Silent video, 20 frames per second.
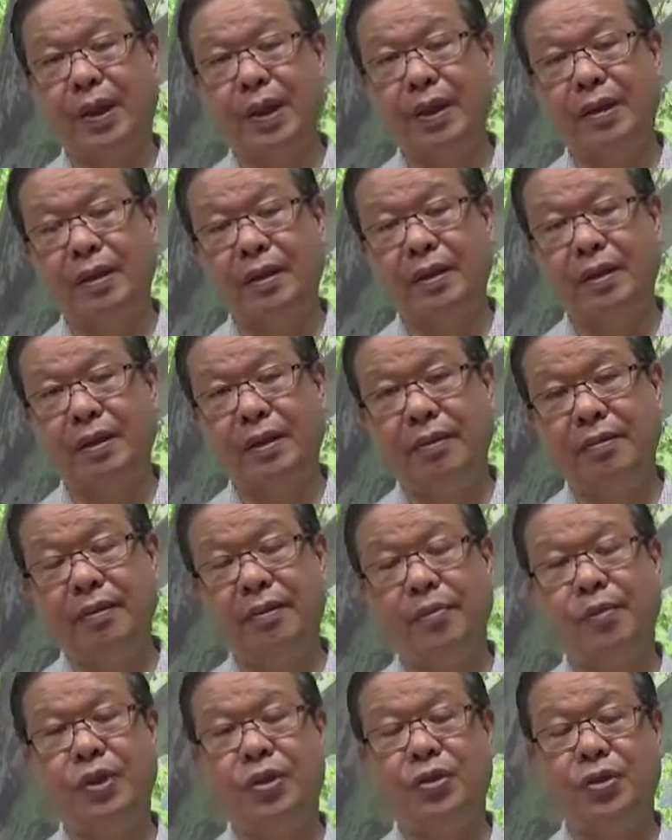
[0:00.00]
I
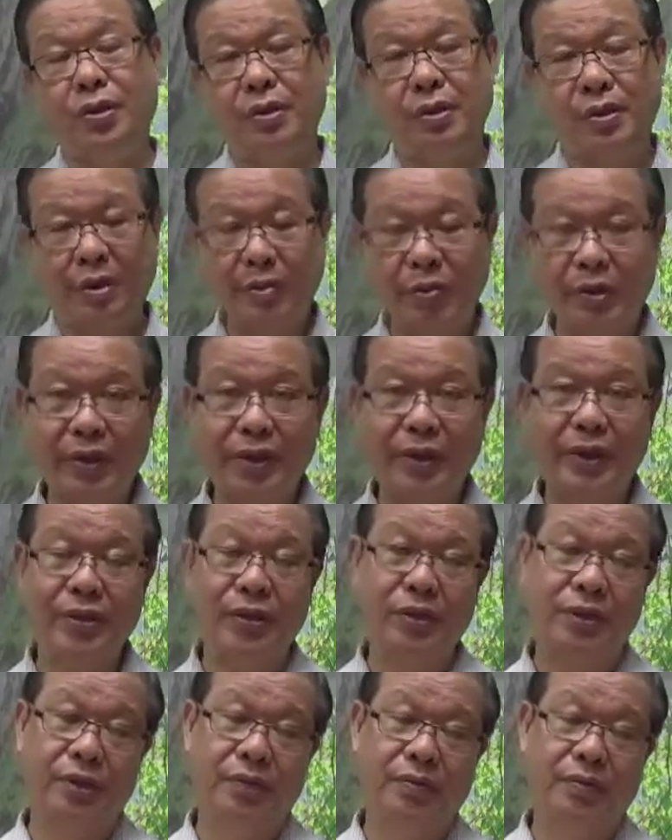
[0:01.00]
will be
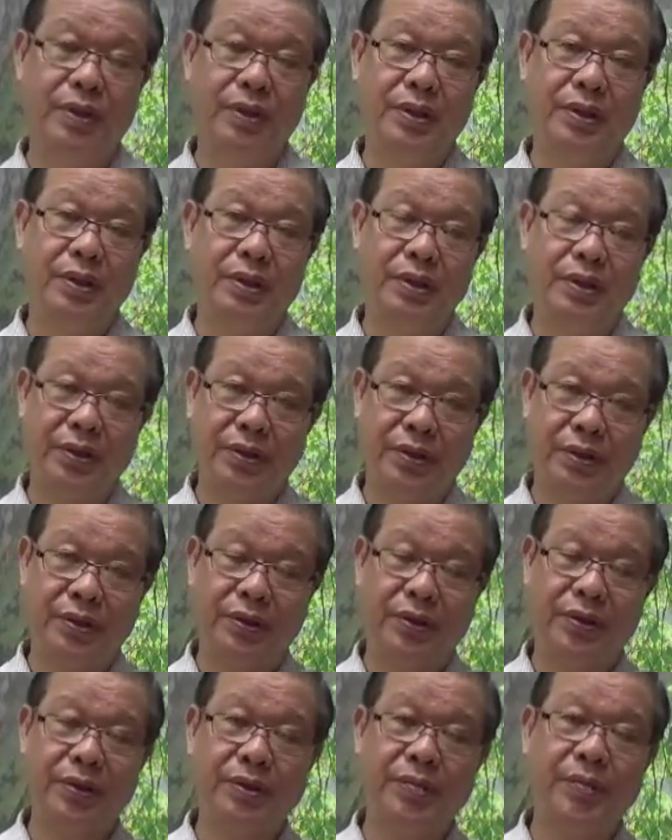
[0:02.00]
summarizing within this
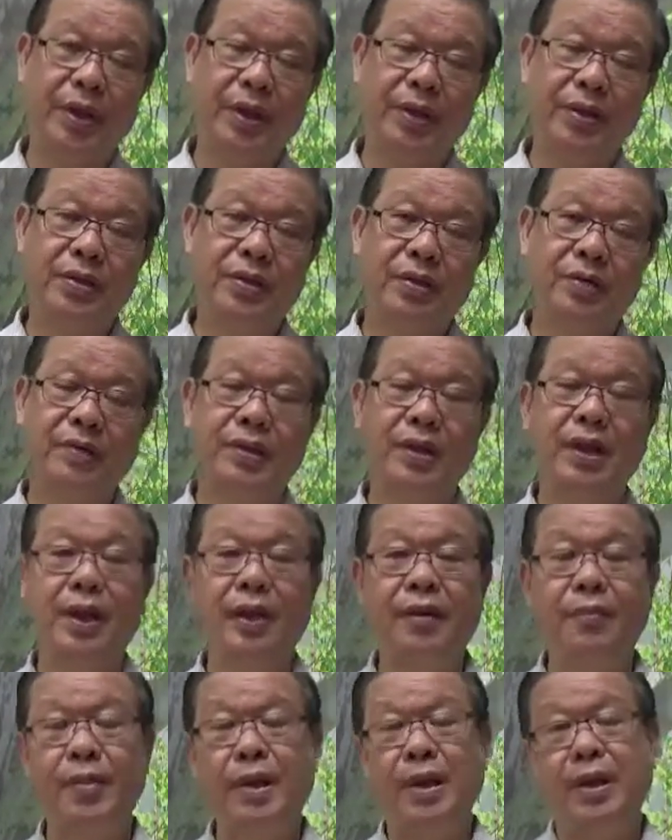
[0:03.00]
space of
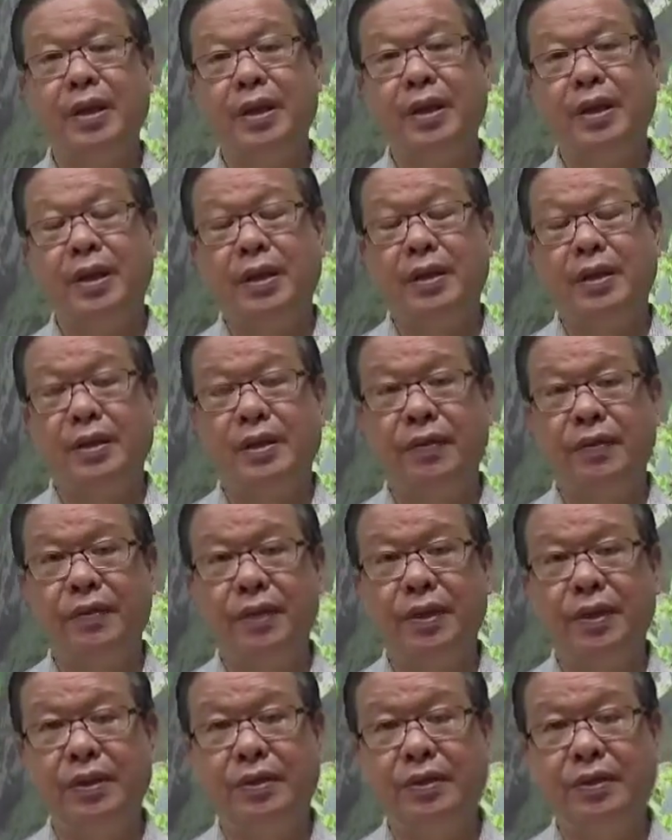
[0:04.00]
time
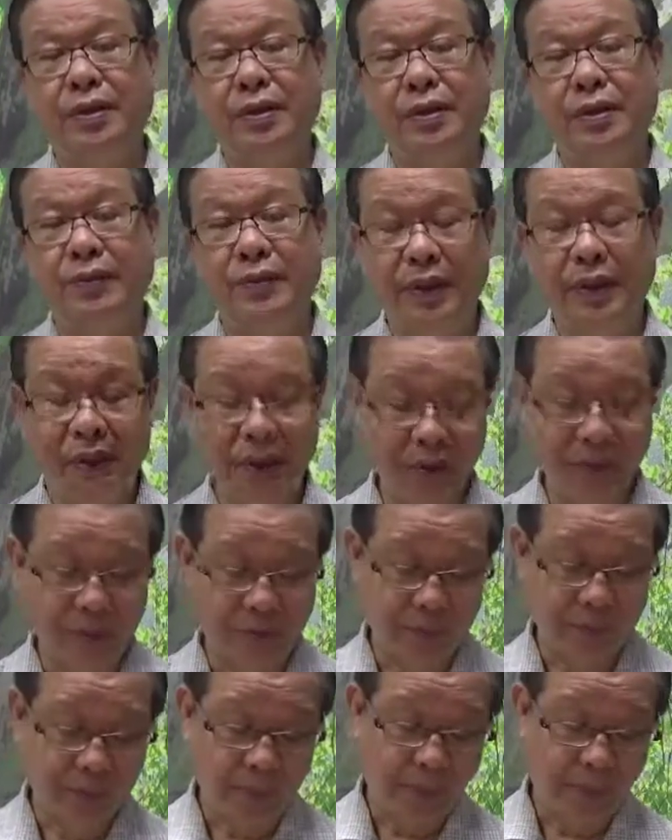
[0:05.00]
given to this video.
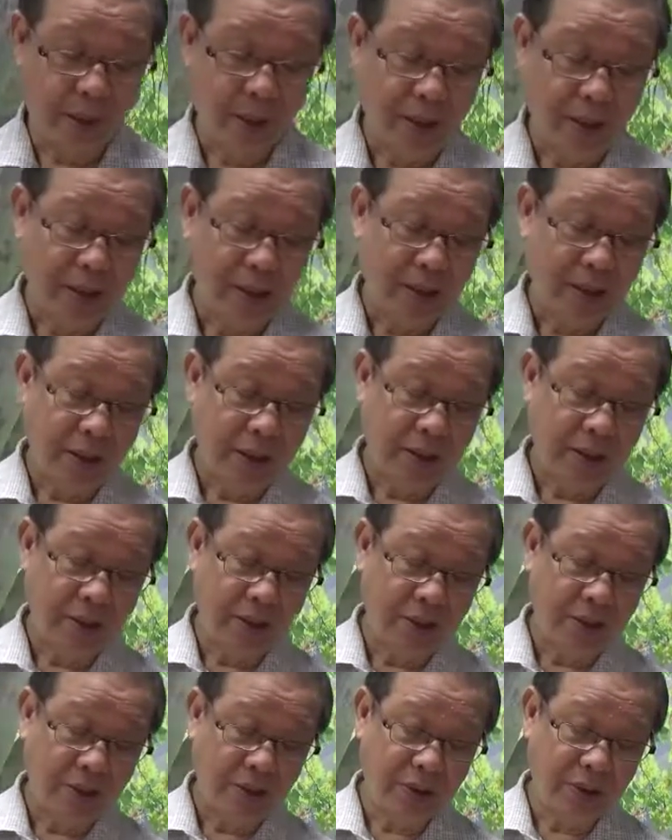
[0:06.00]

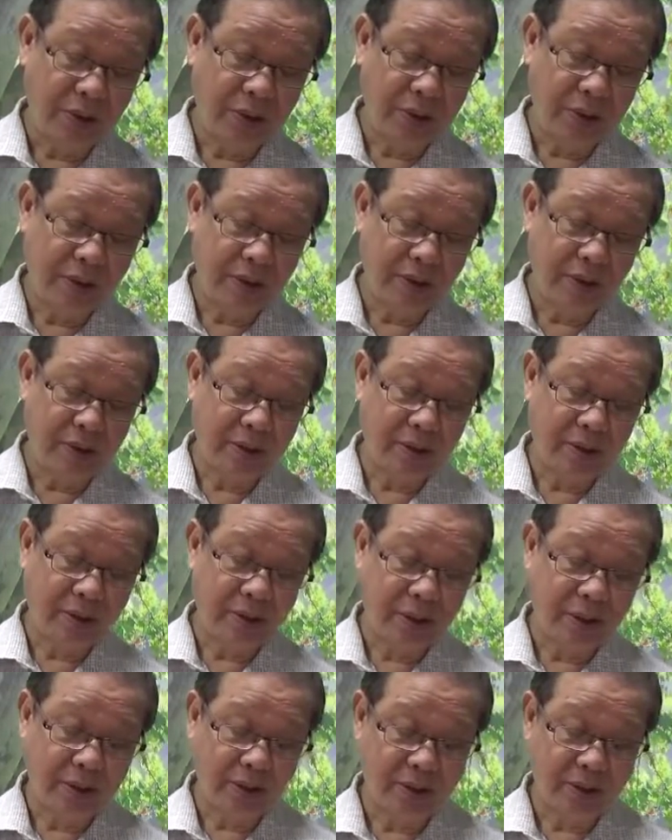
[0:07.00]
The sutta
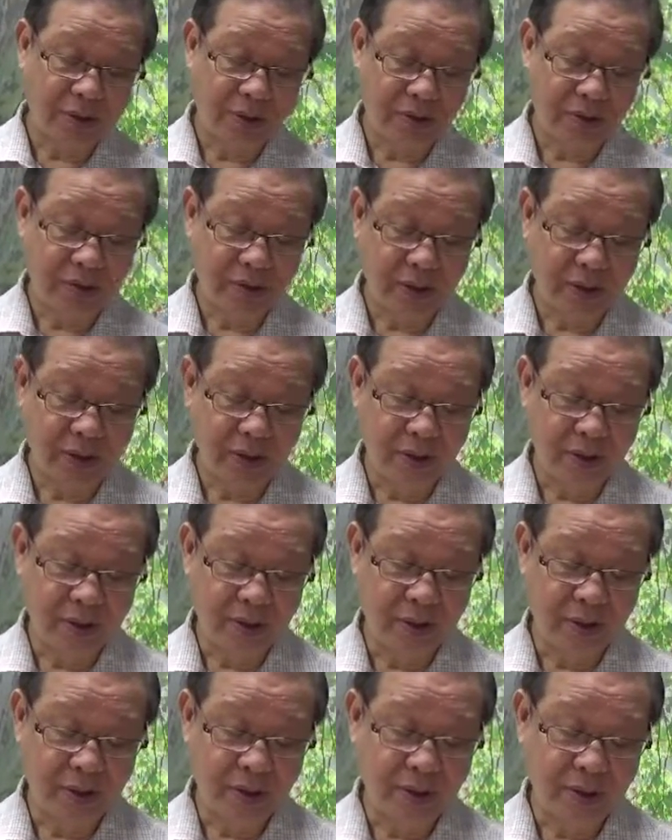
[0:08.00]
starts off
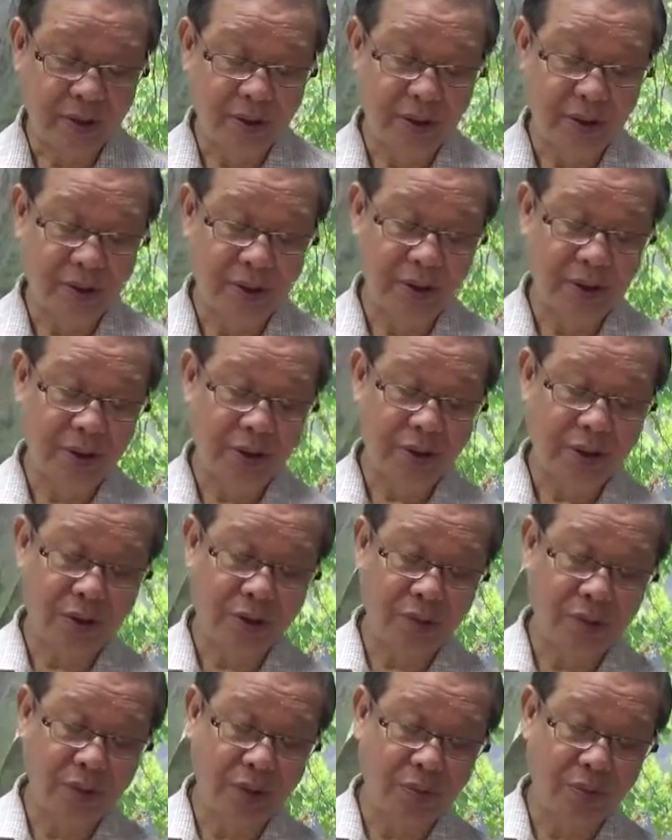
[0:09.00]

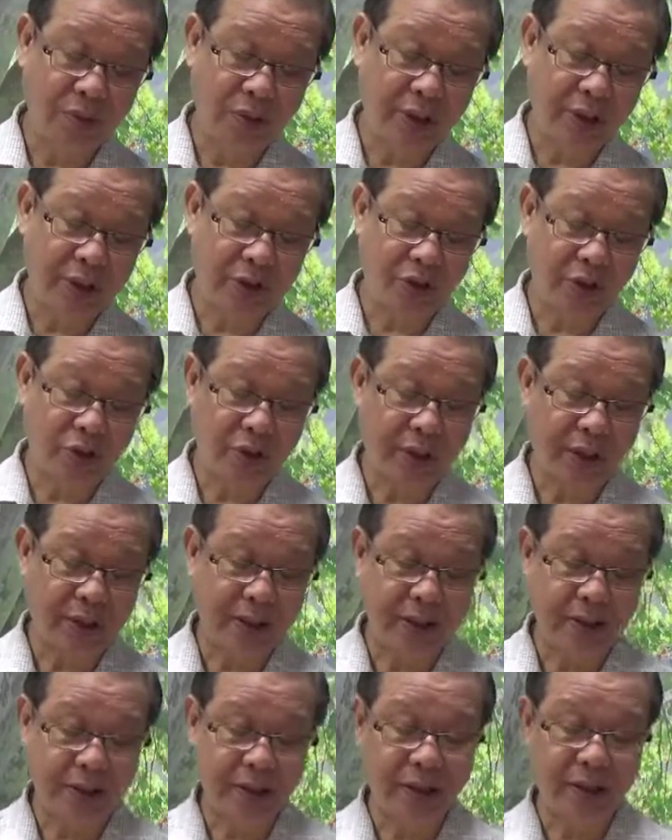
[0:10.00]
the Buddha is
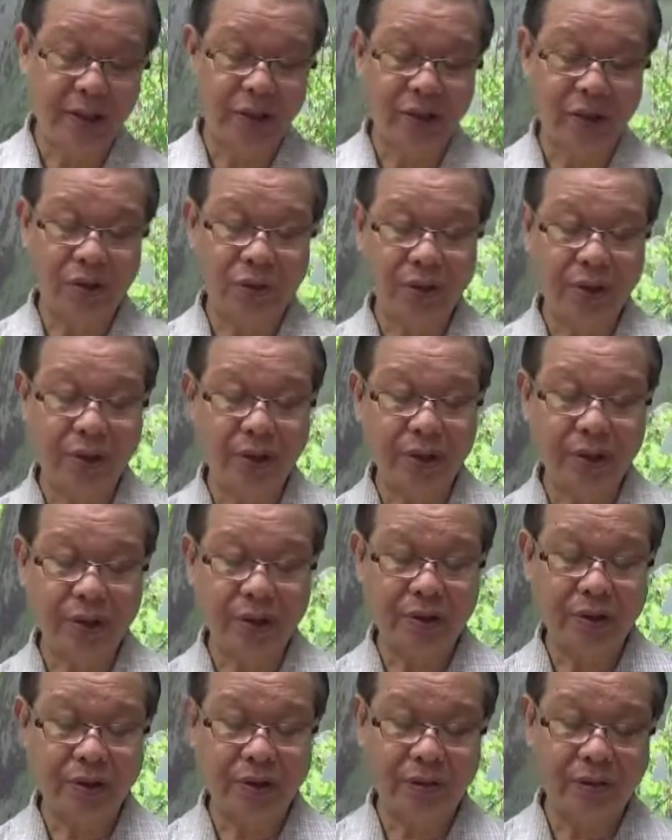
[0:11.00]
residing in the
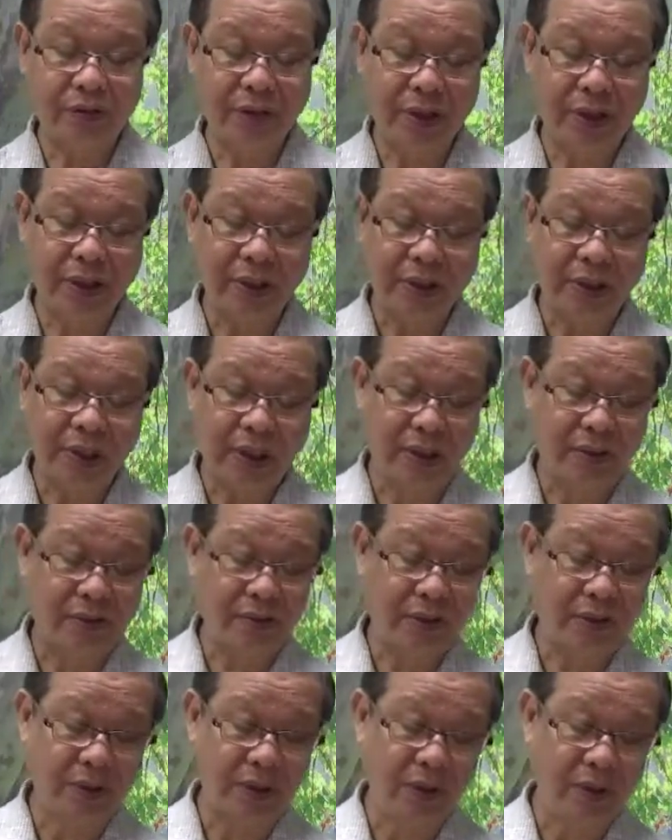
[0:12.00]
squirrel's feeding
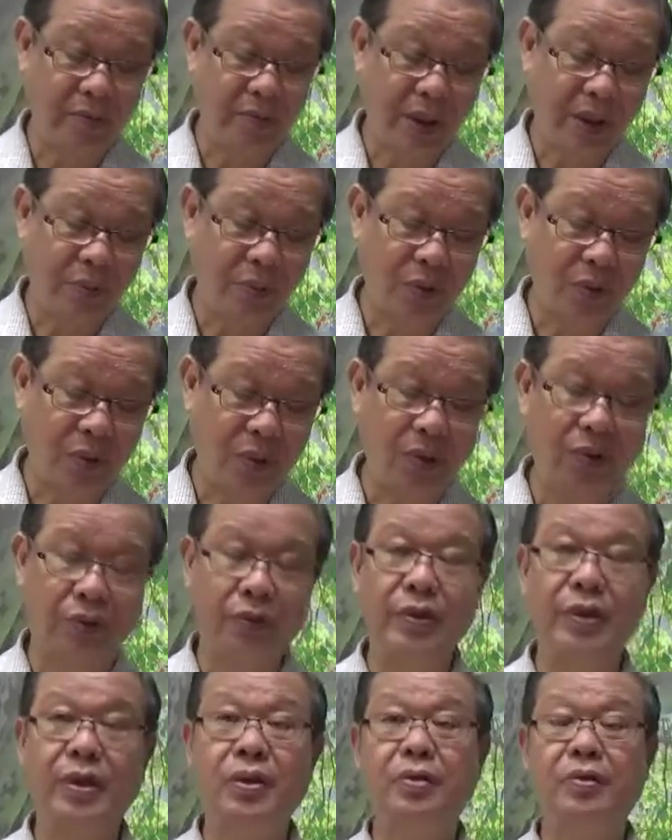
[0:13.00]
ground in the bamboo
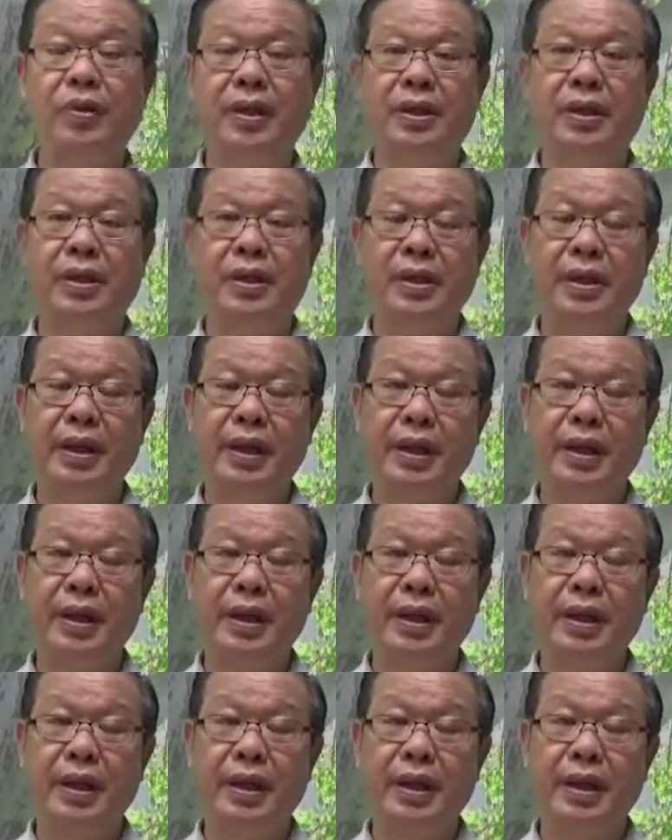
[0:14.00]
grove, Veluvana,